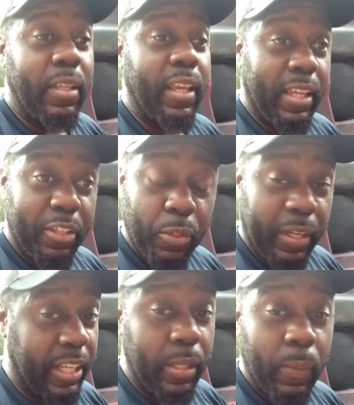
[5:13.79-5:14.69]
and you're
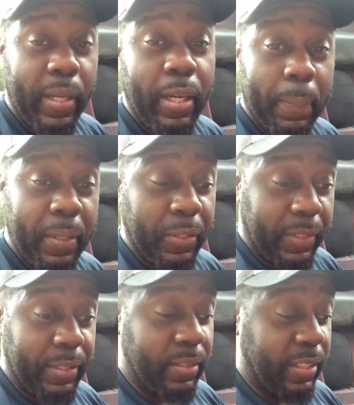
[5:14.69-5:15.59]
anywhere up under
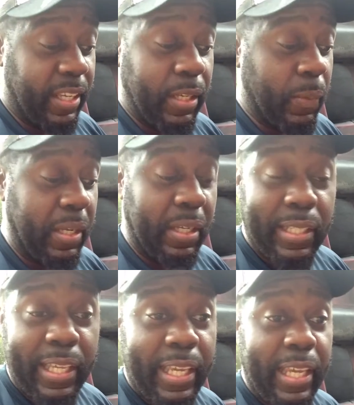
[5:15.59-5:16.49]
it, anywhere, a
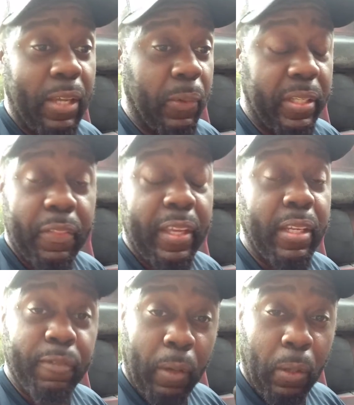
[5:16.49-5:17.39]
leg or anything,
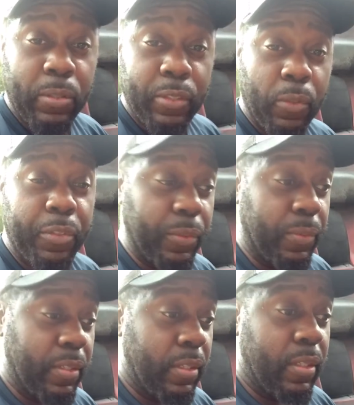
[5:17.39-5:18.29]
and it falls on you,
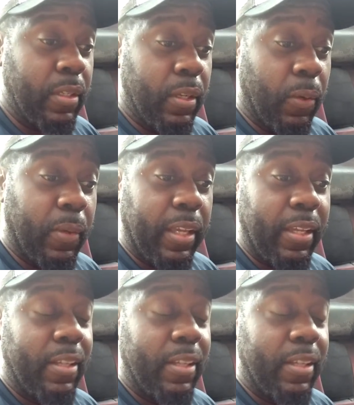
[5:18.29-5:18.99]
okay,